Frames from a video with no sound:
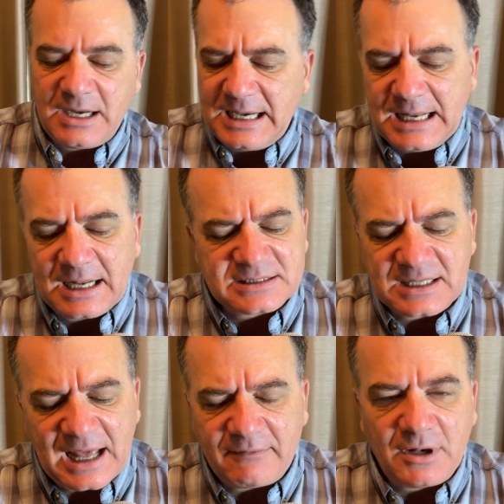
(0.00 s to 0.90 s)
and he doesn't
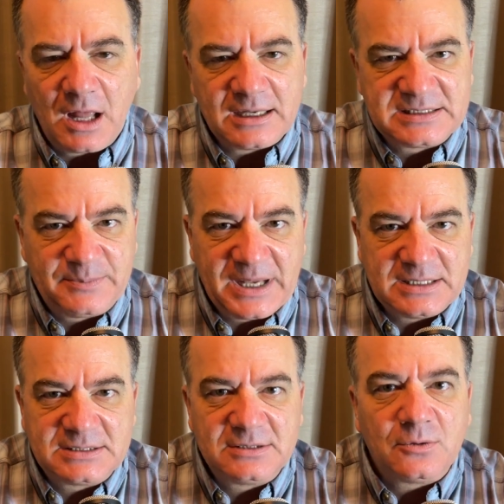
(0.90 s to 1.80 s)
have a lot of
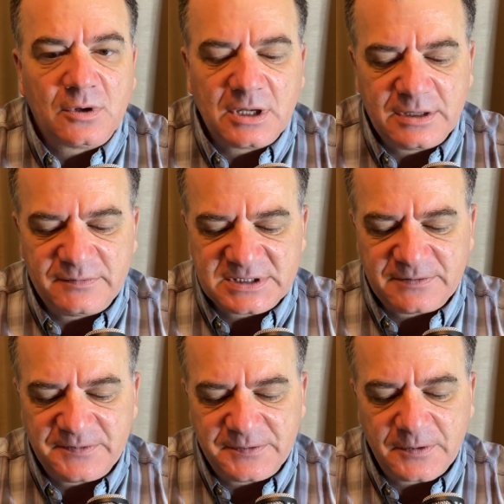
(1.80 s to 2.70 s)
space to hold on to his
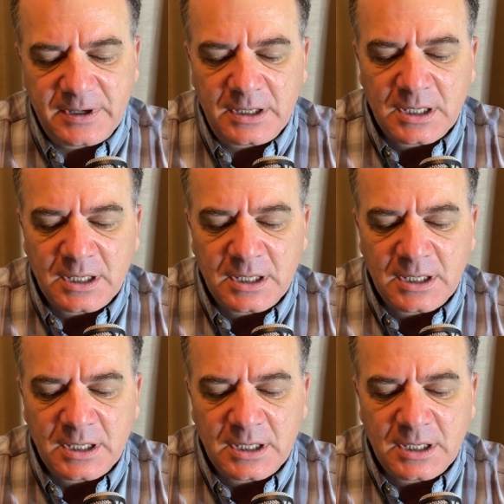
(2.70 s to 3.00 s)
inventory,